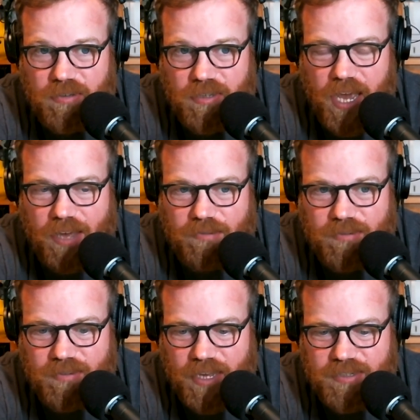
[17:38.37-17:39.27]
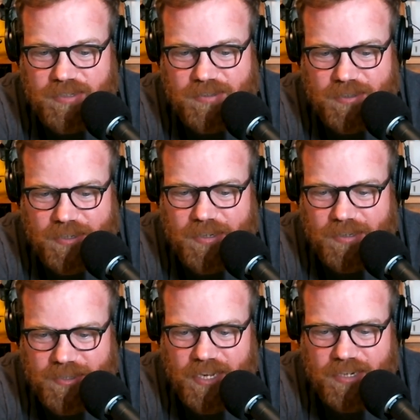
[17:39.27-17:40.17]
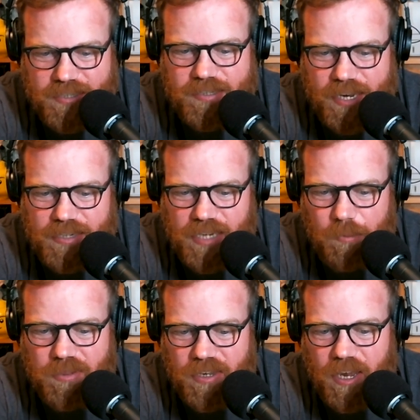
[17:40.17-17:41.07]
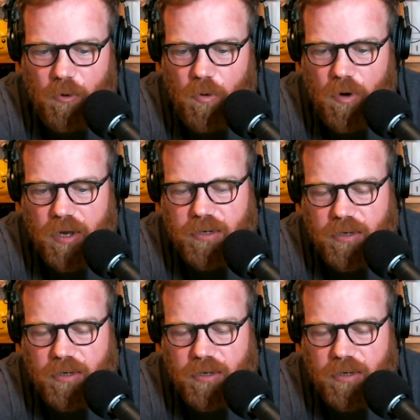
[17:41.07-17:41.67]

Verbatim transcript: yeah, that's that's the exact type of thing I want.